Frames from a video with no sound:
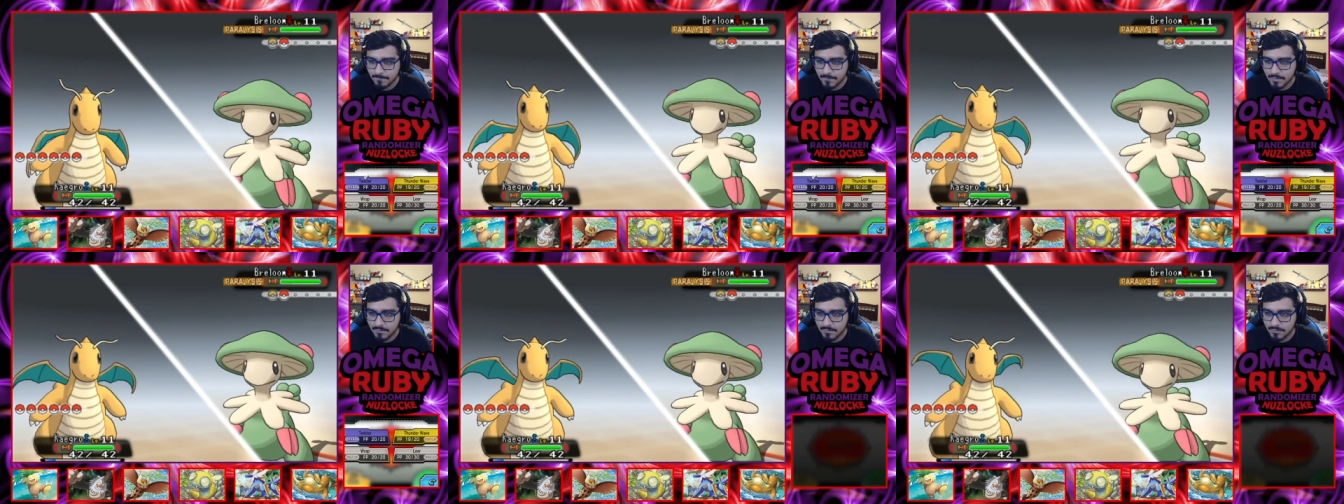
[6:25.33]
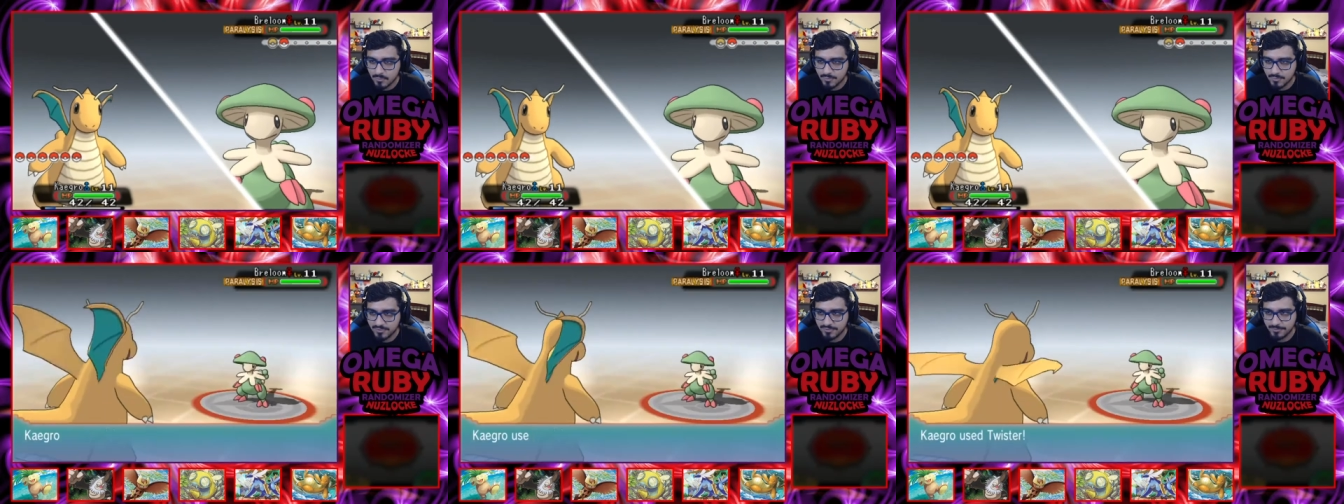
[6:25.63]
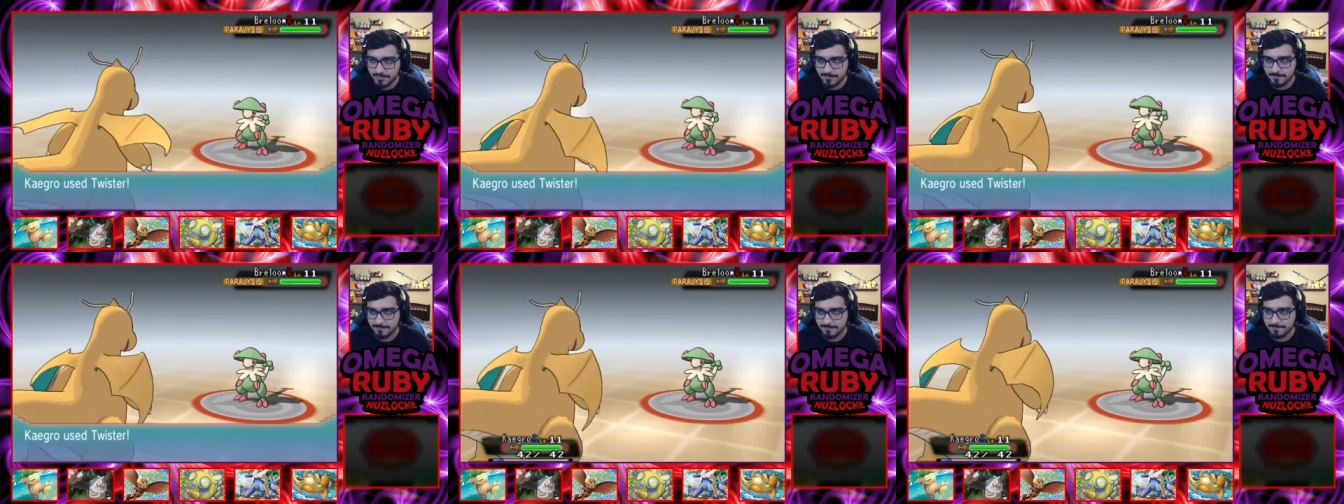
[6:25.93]
Twister.
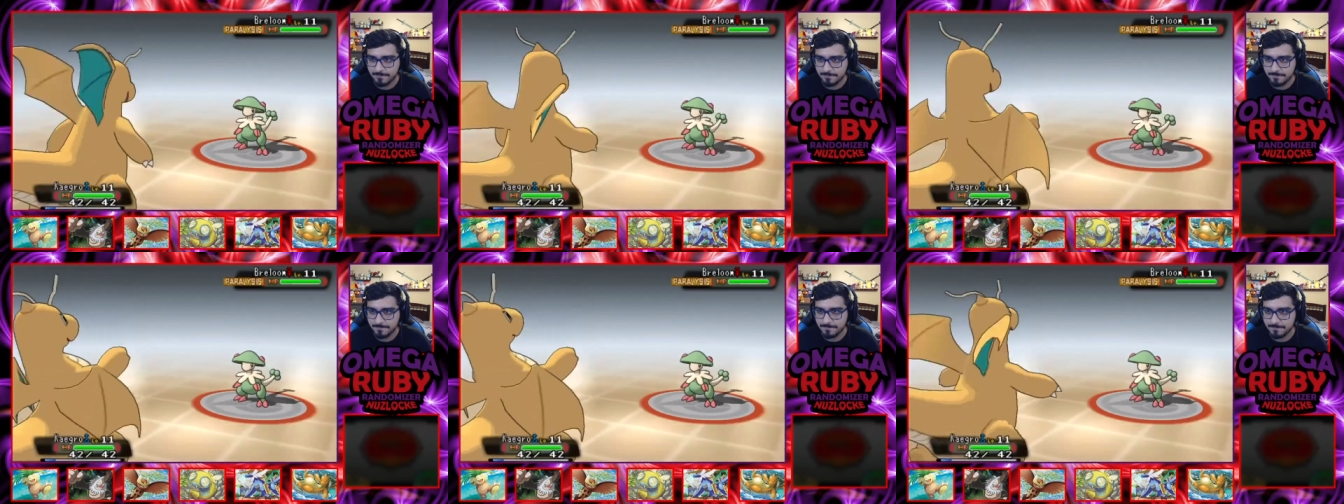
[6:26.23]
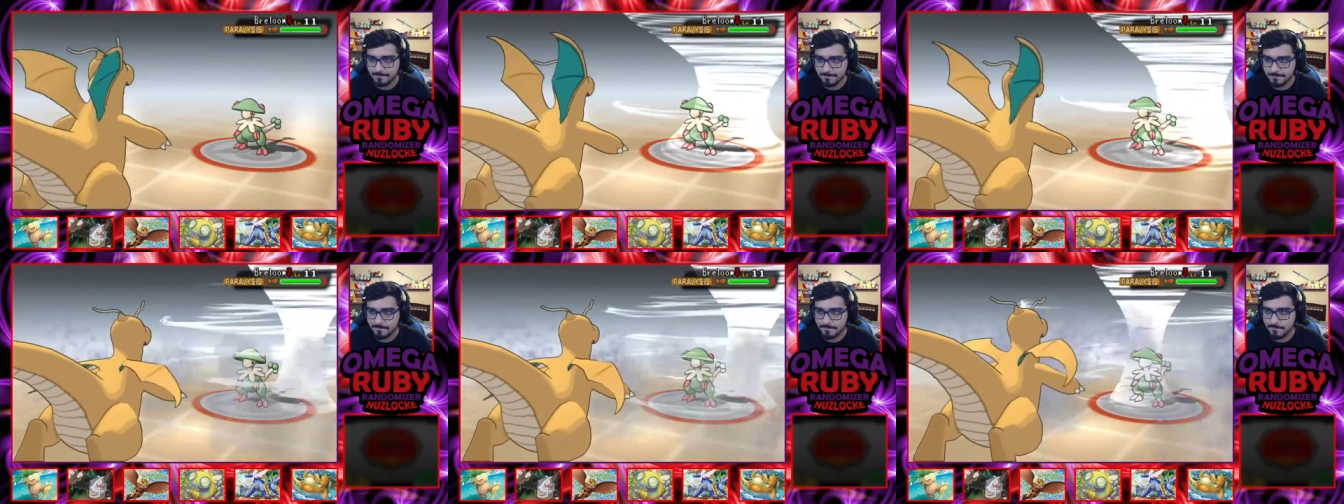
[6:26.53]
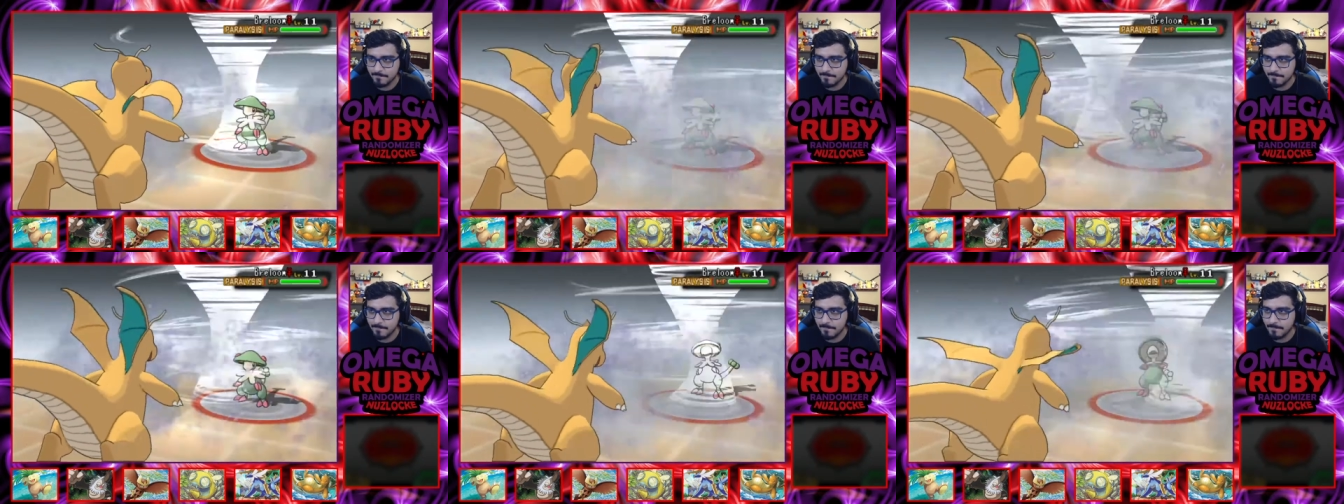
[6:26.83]

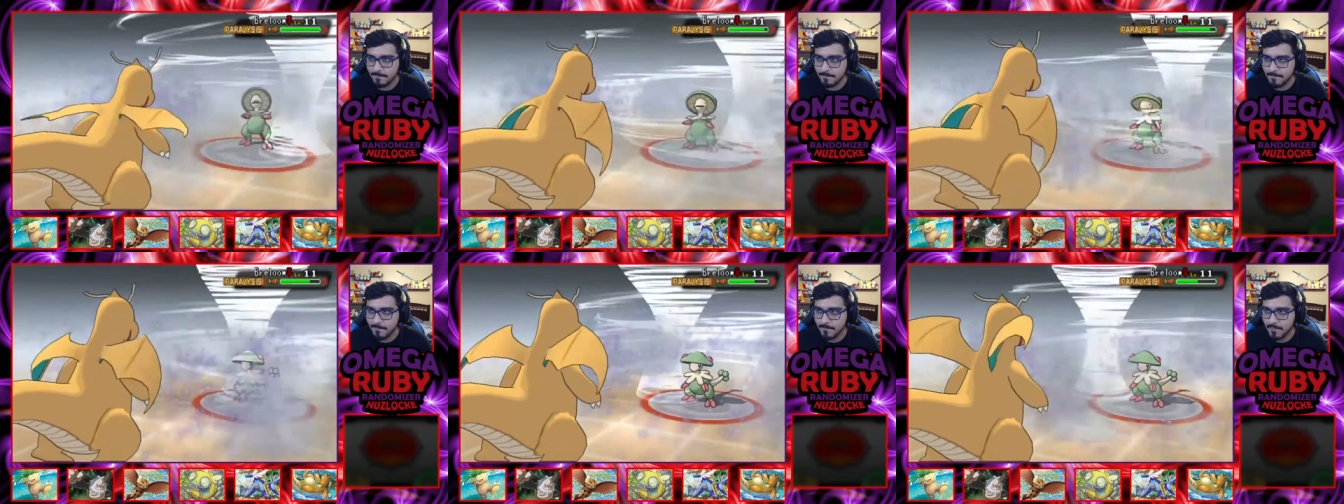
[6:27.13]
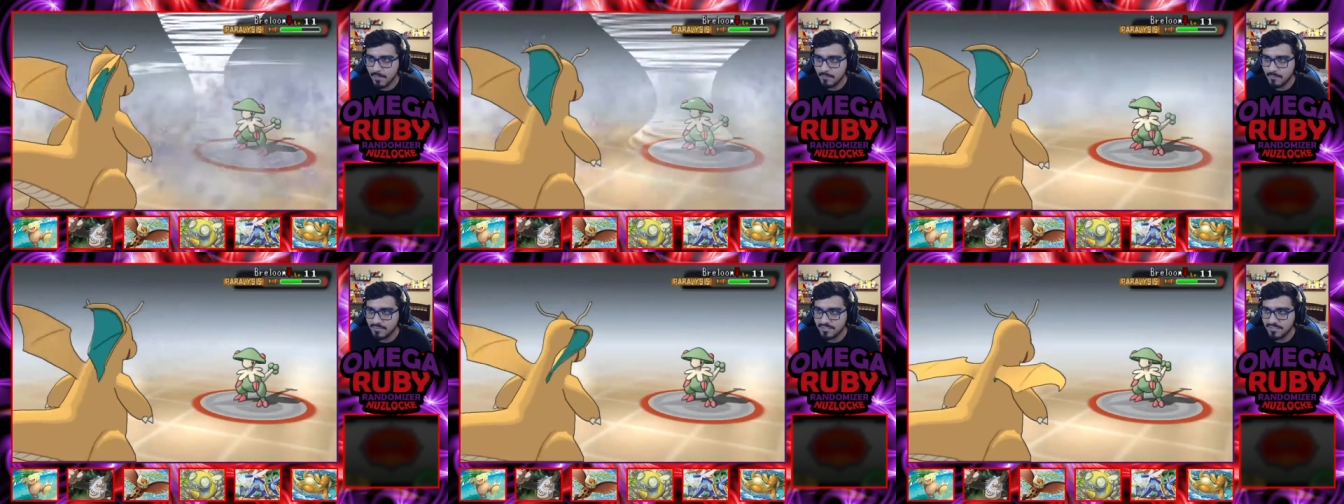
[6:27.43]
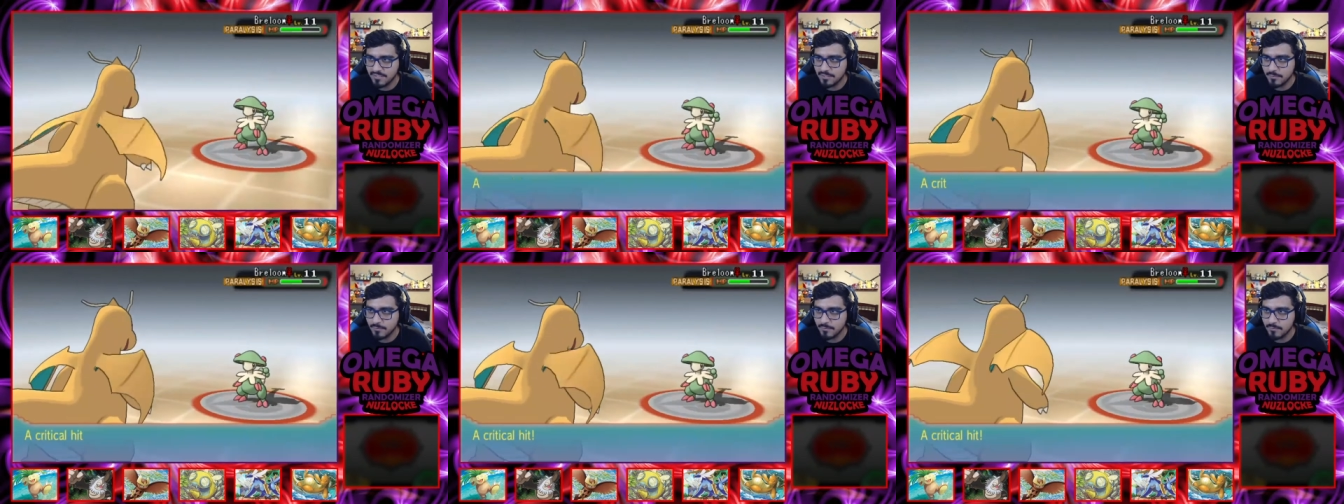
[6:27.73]
How much does
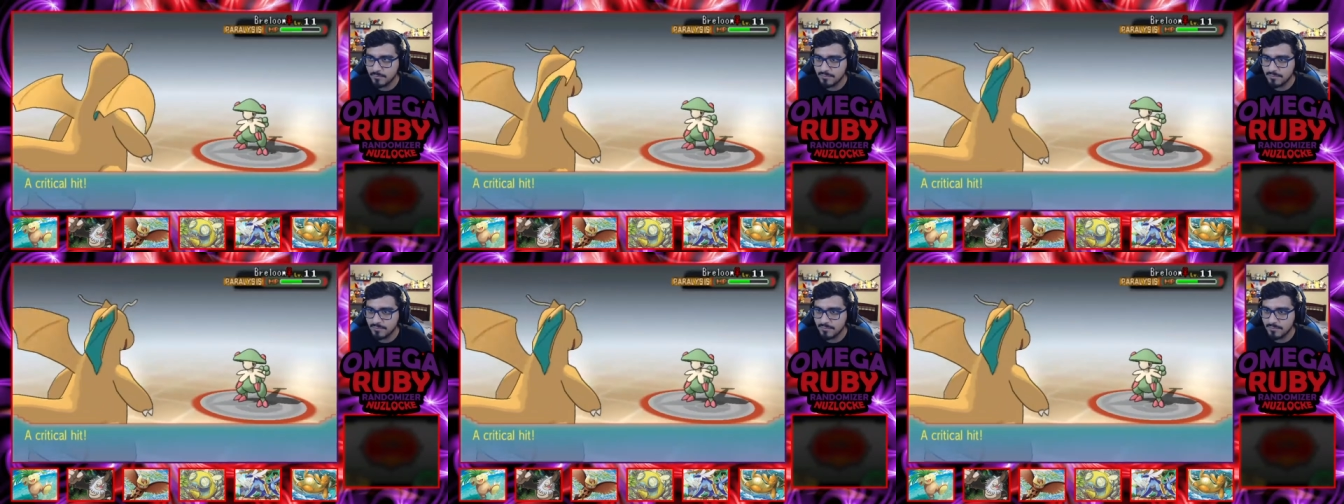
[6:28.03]
it do?